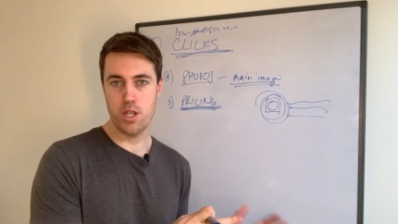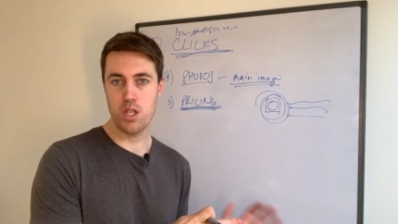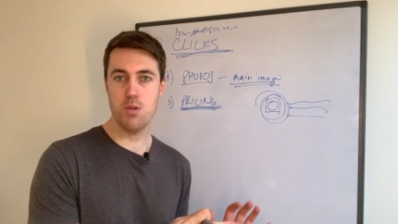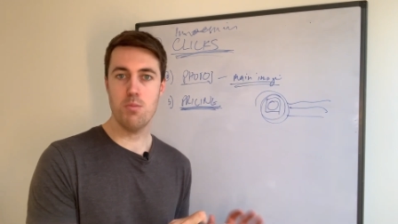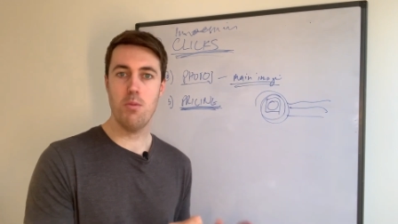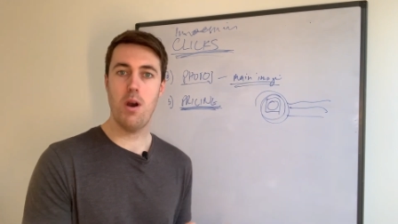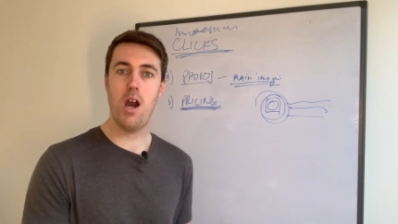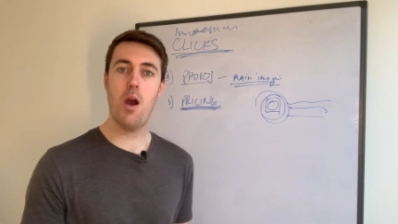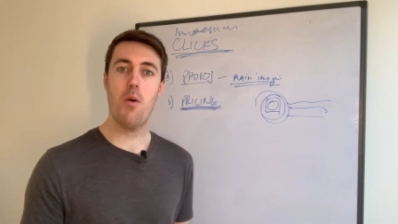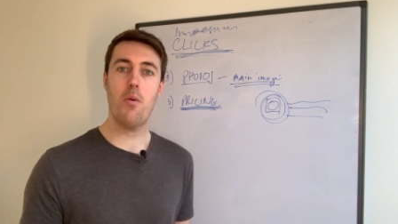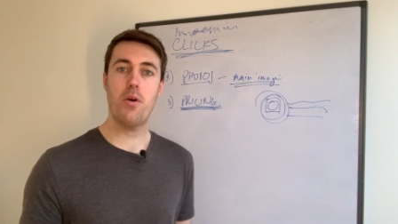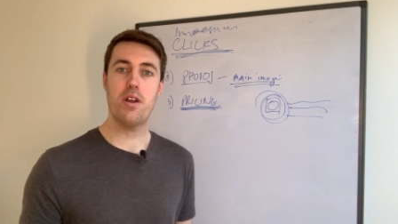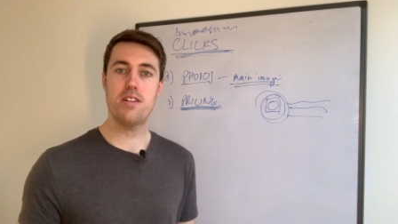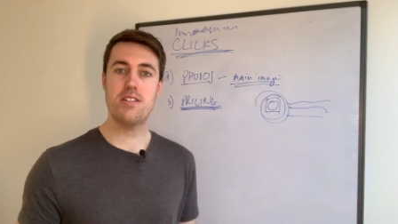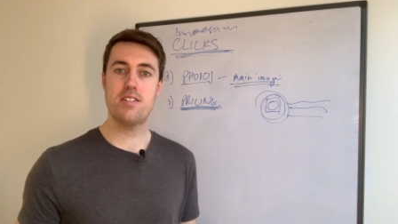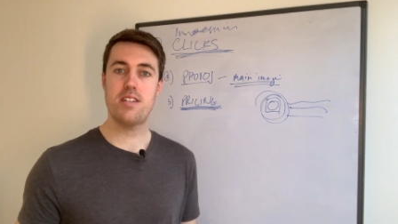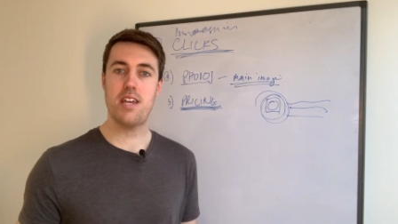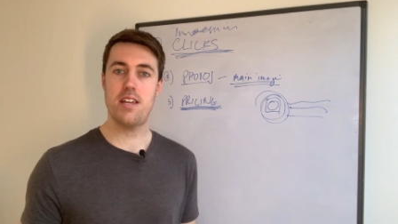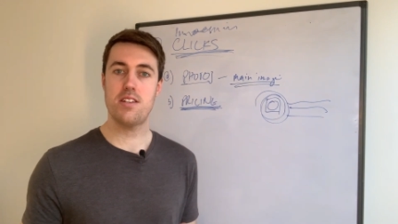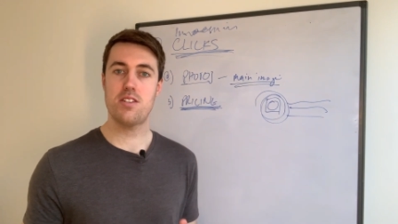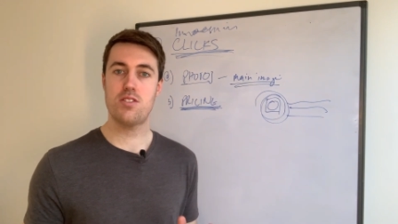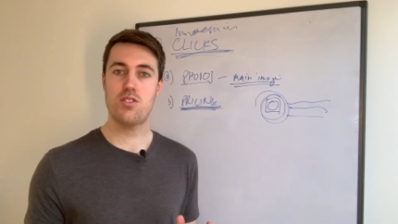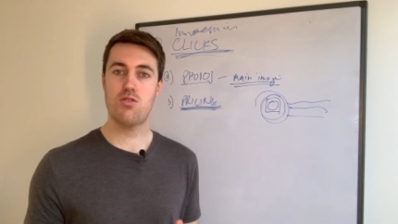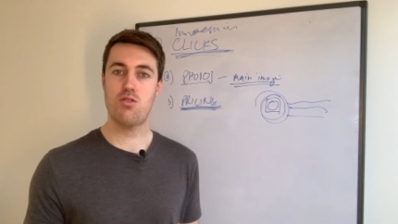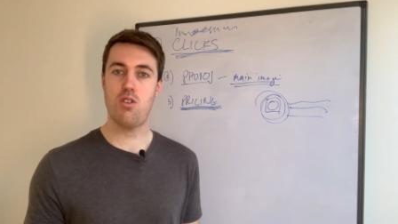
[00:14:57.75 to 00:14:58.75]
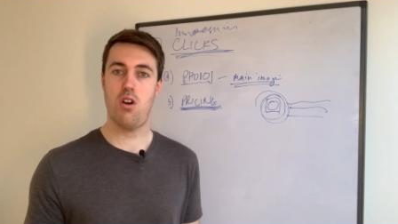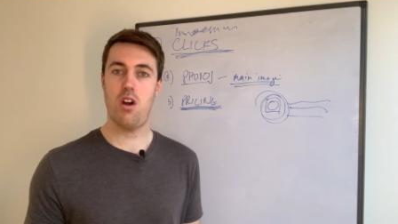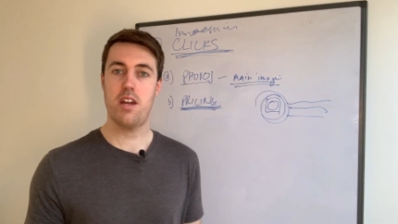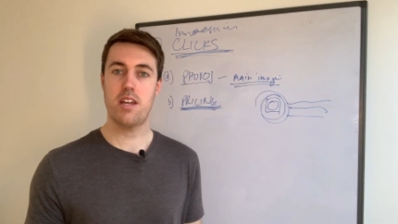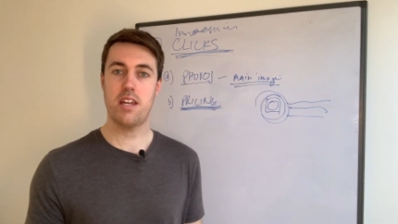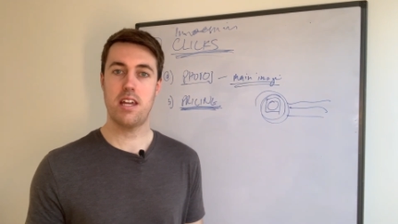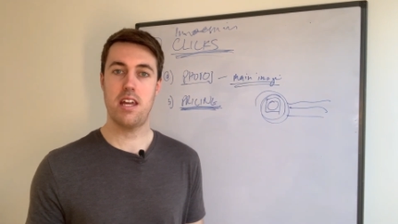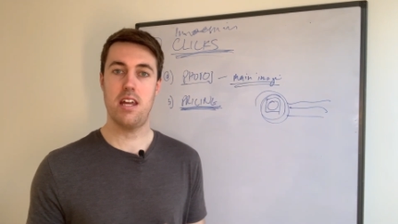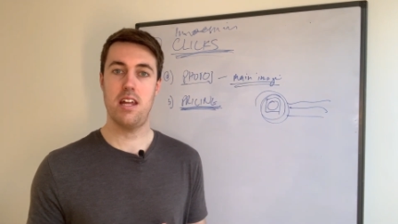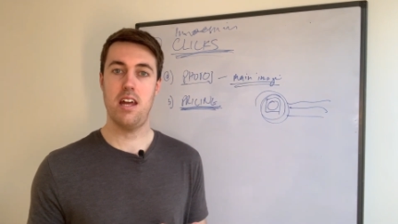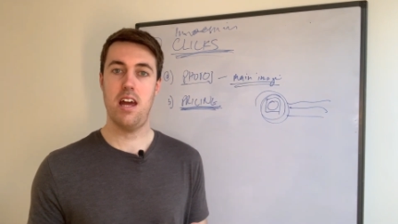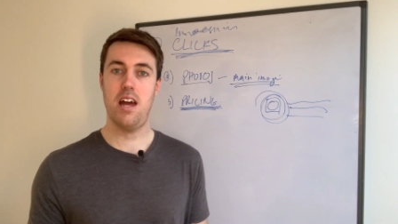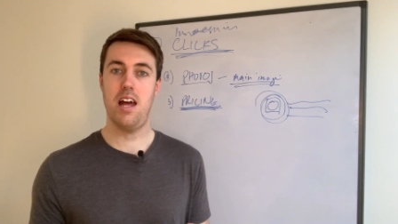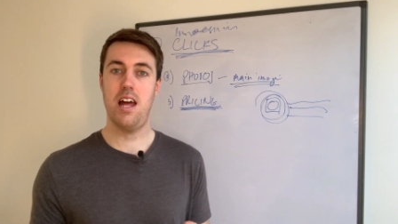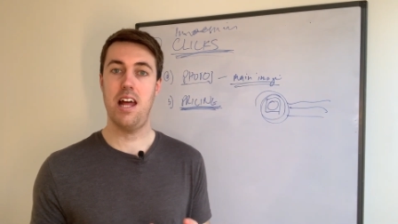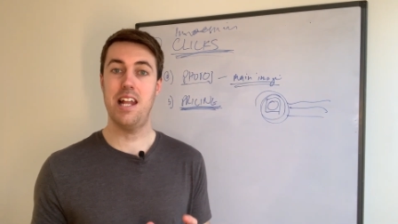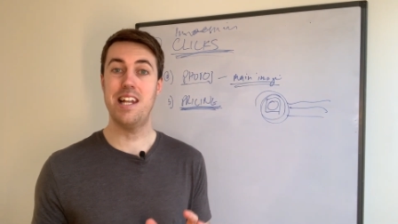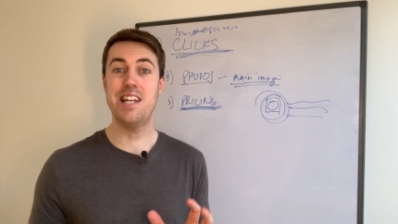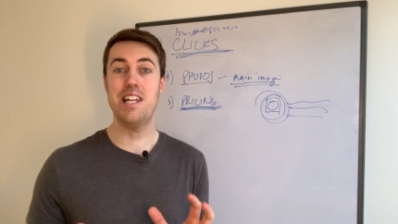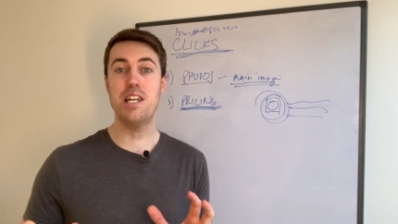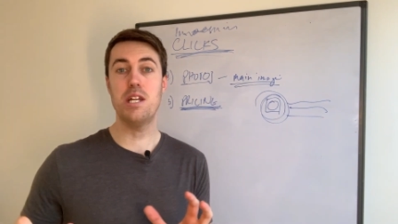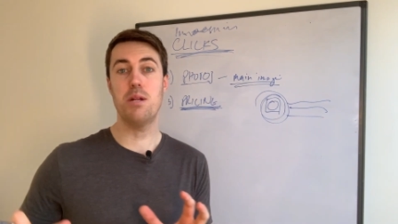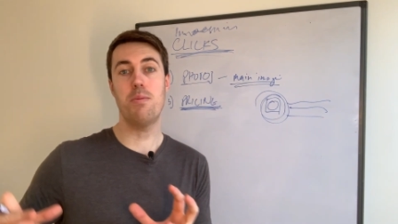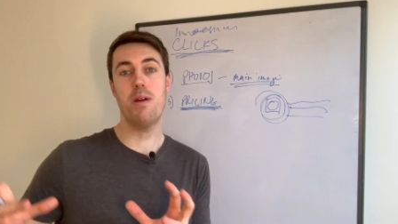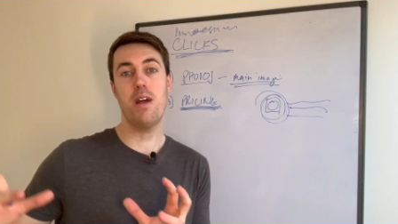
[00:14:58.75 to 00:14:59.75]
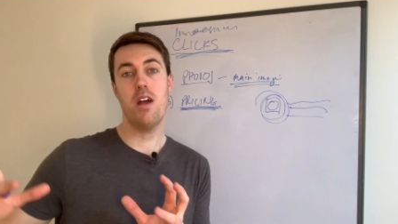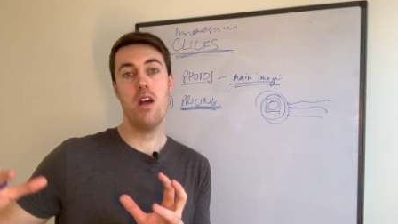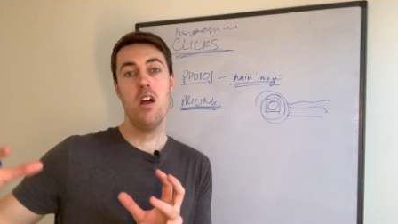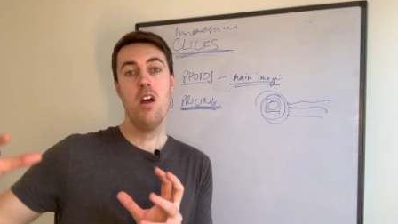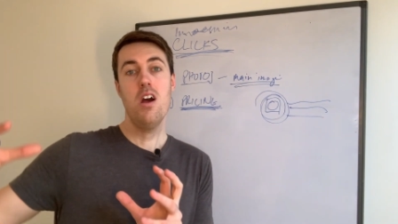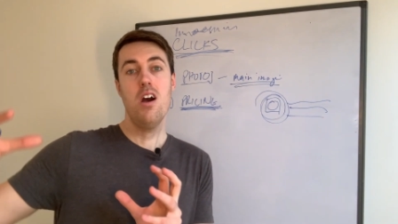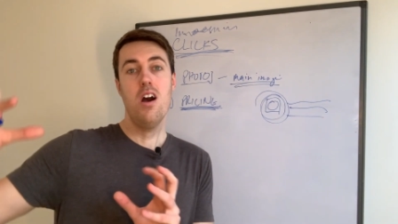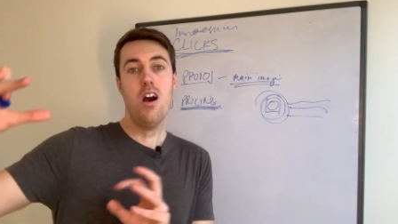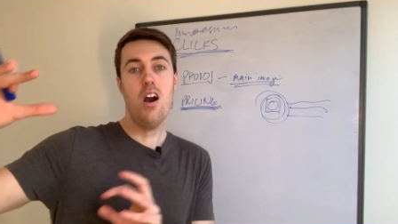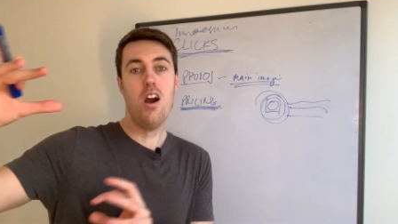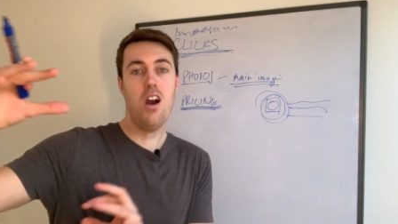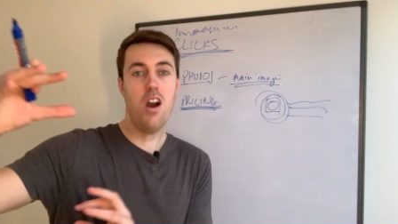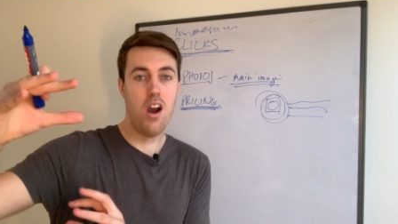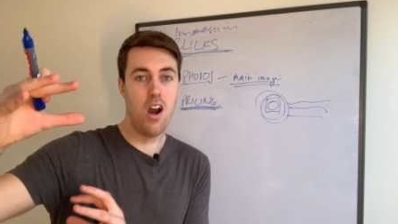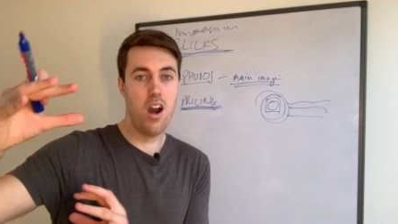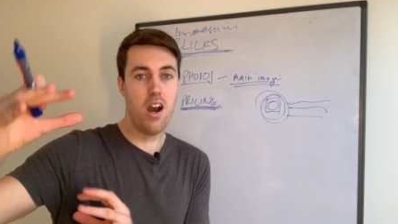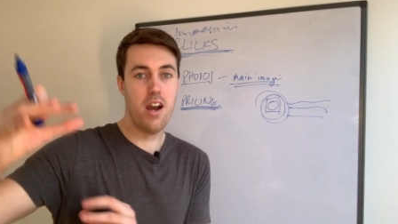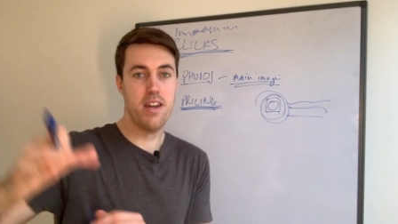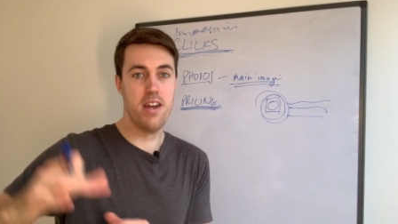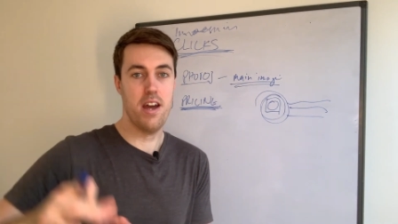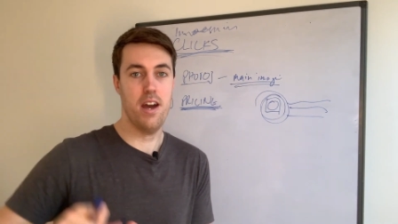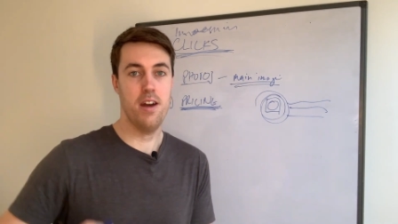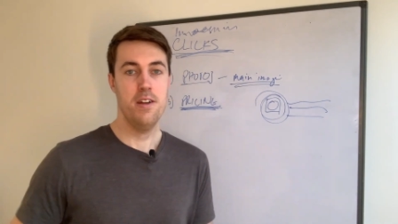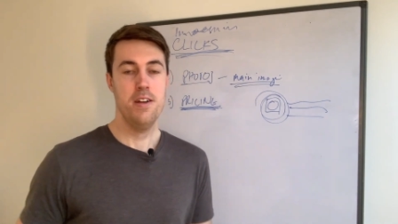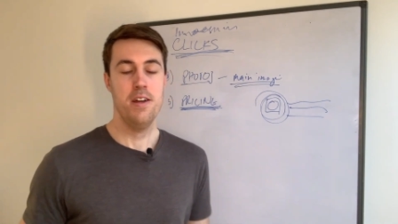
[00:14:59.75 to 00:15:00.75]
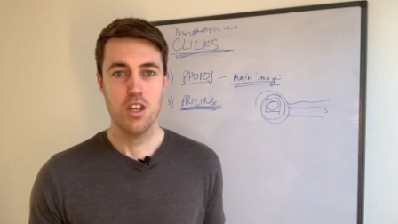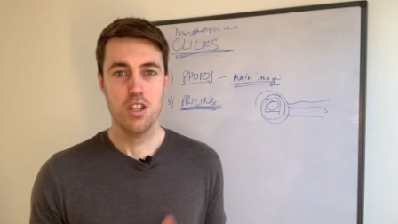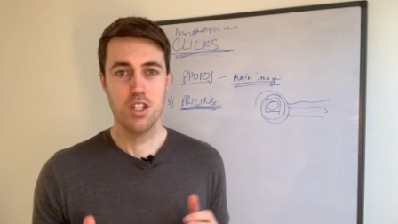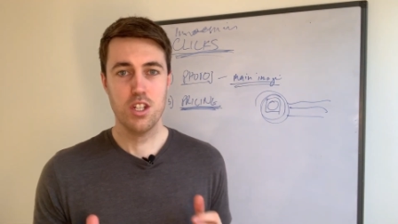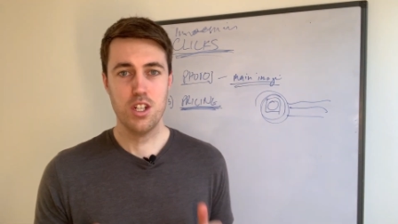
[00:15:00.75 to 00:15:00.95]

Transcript: You might want to test trying it uh, a little bit higher.